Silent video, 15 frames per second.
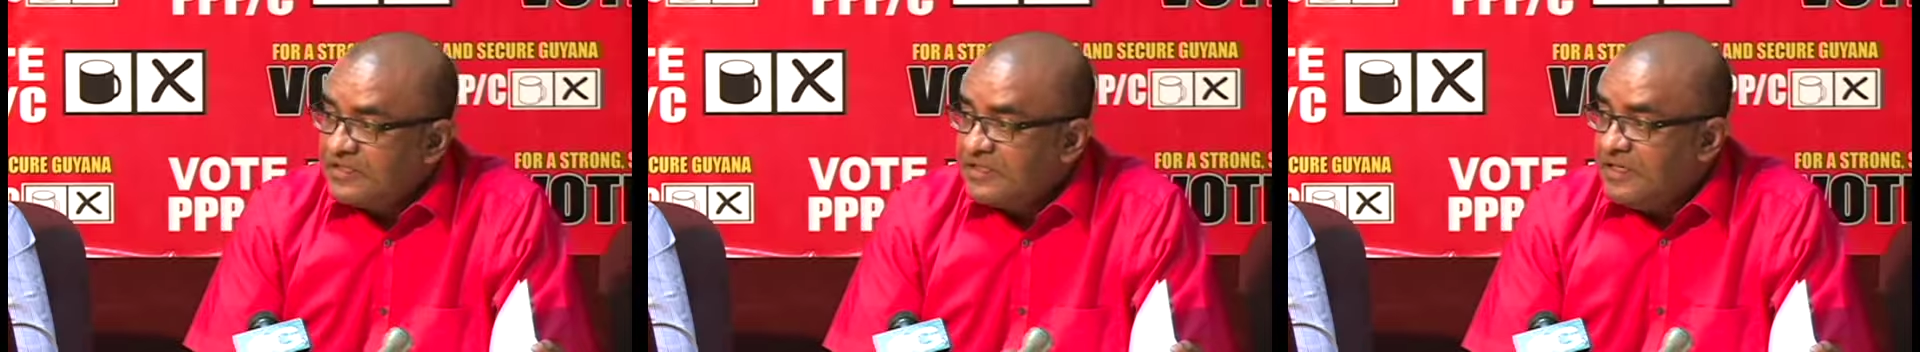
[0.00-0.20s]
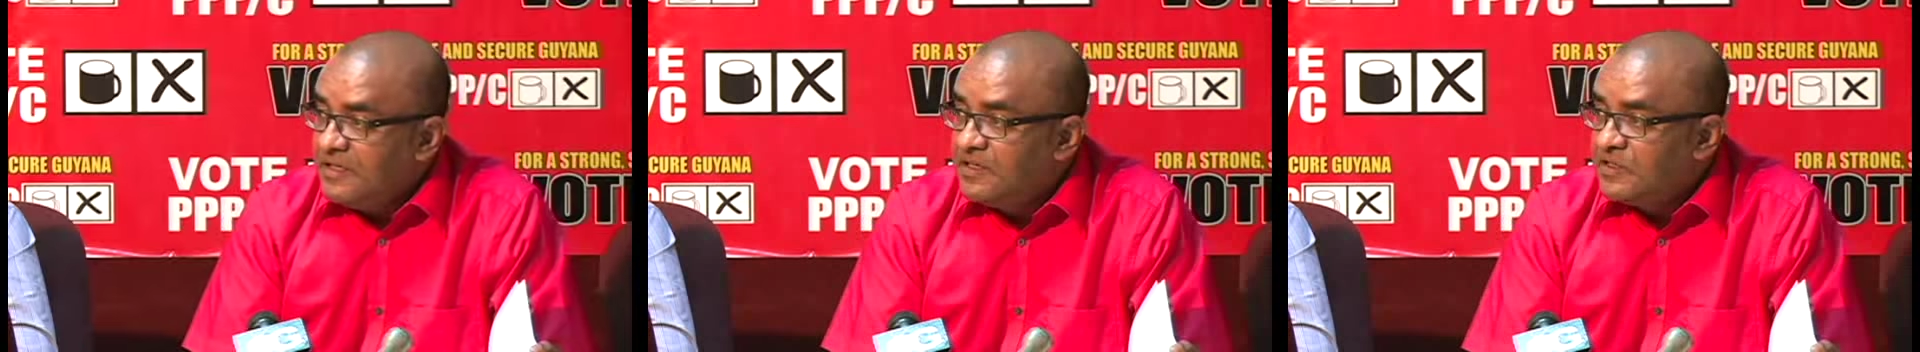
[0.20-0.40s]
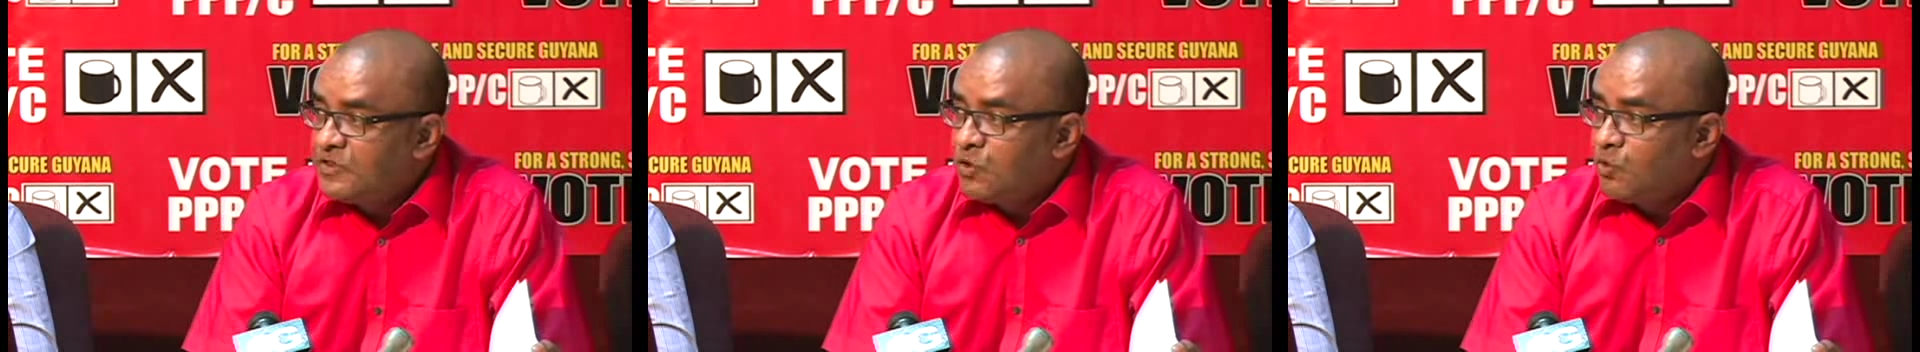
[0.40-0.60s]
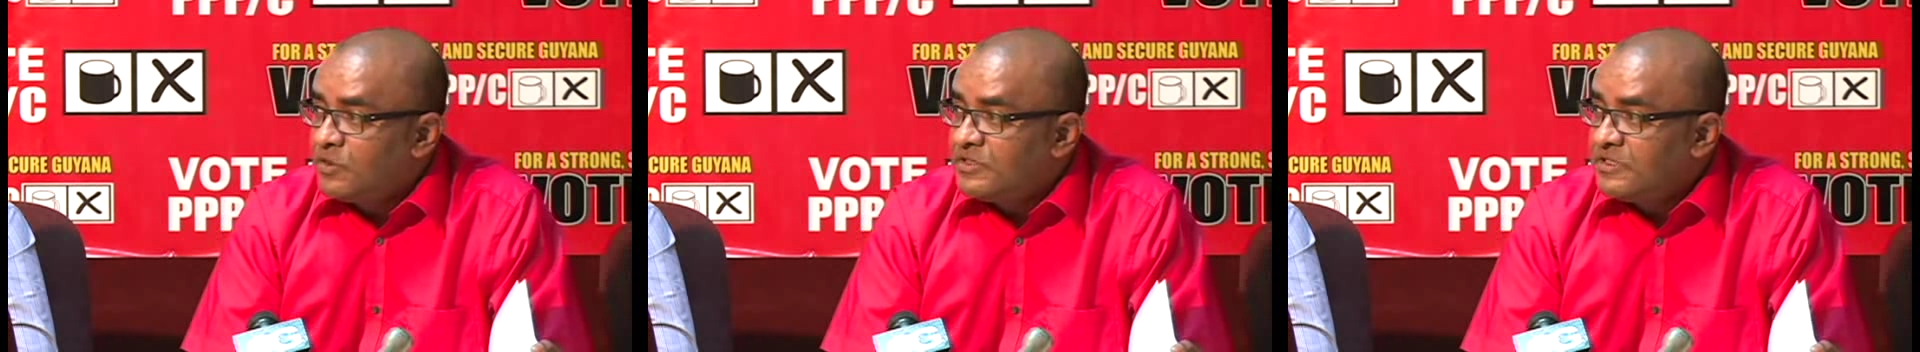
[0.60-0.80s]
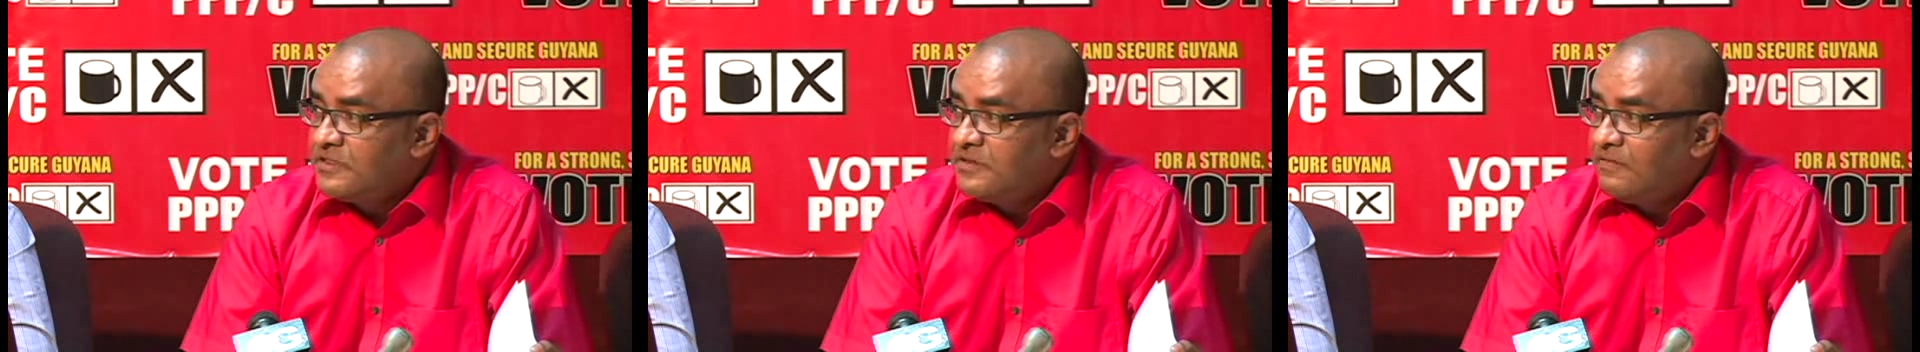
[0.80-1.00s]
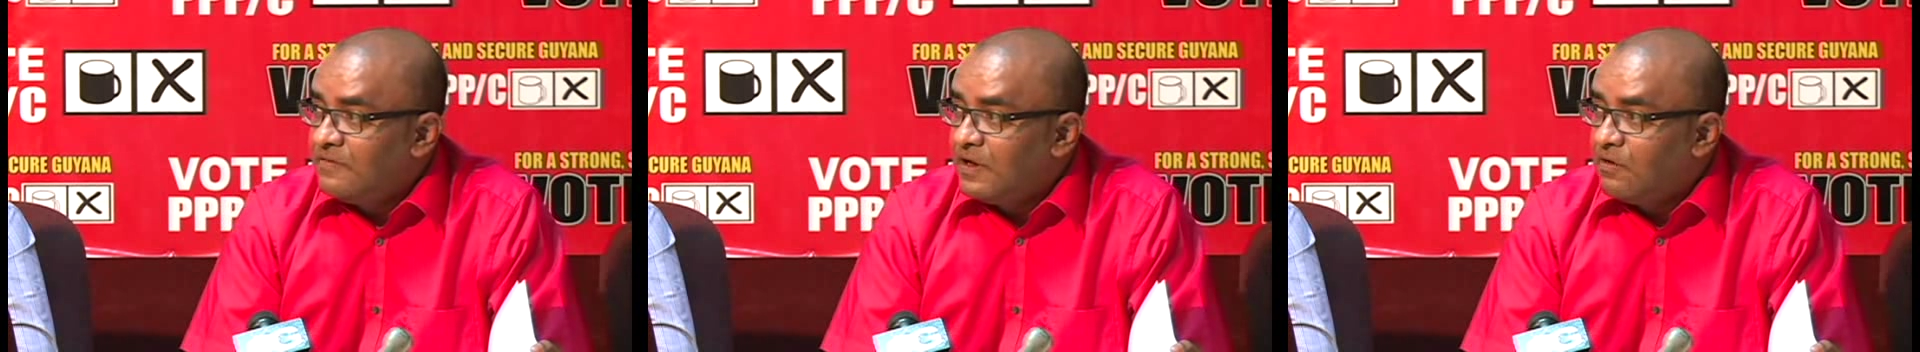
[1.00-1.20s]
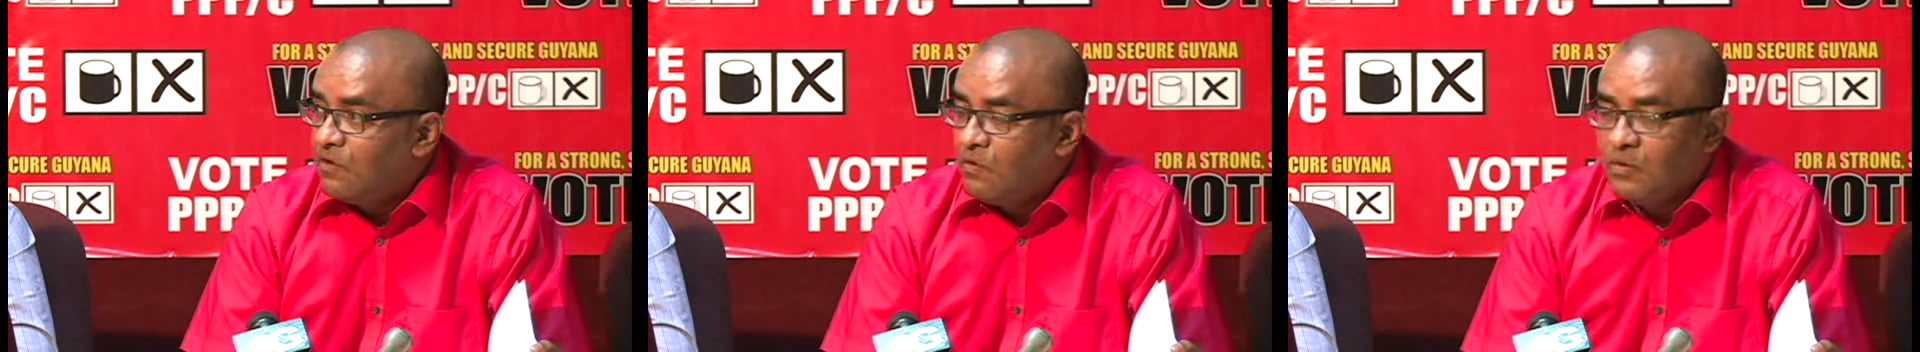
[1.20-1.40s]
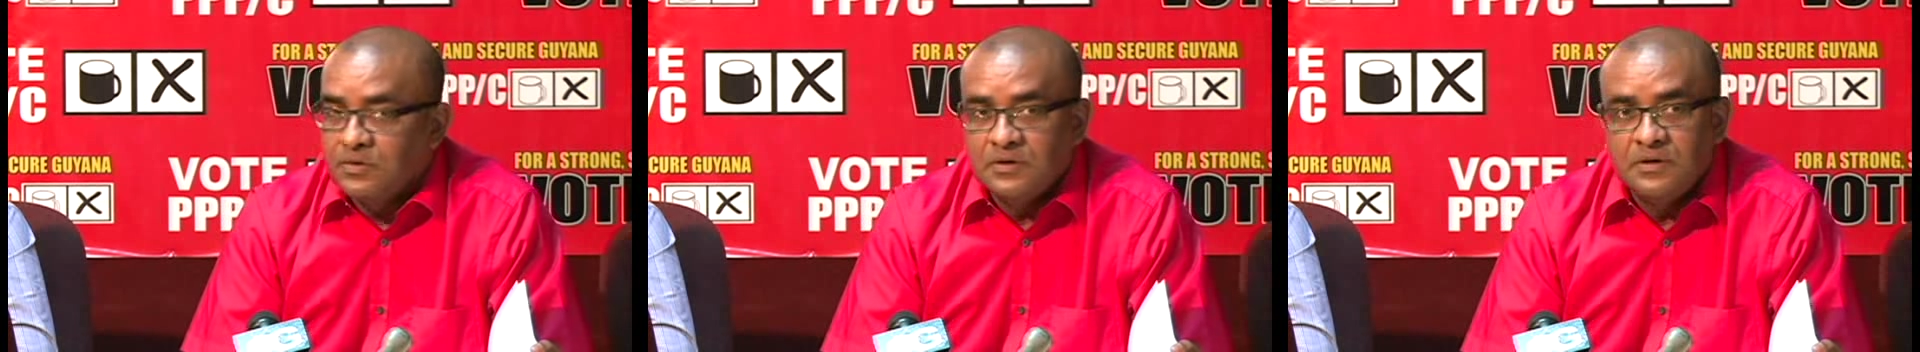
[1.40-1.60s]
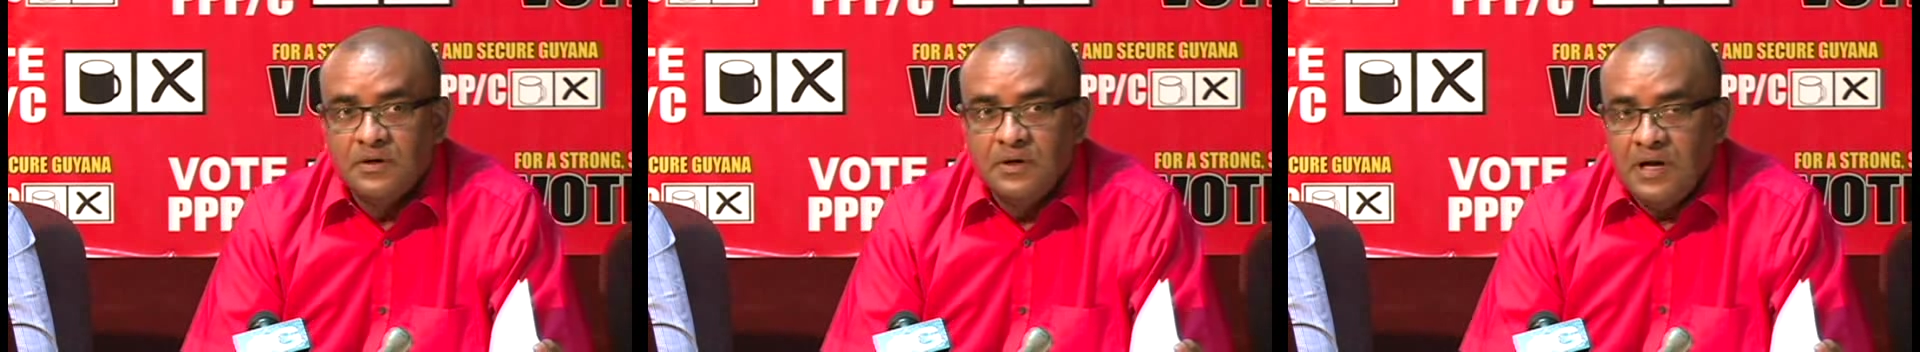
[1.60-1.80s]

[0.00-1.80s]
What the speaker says: to see the sources of the growth,